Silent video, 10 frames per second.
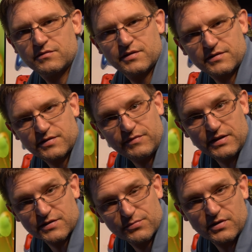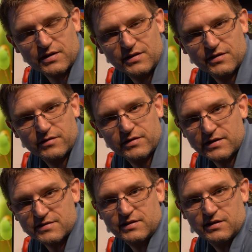the TV is working, you know,
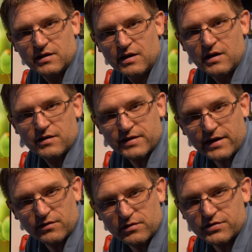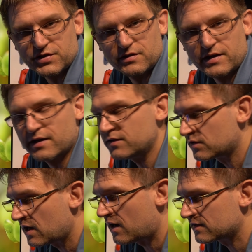that's the technology, okay? You
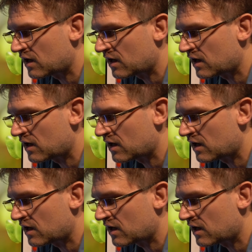can't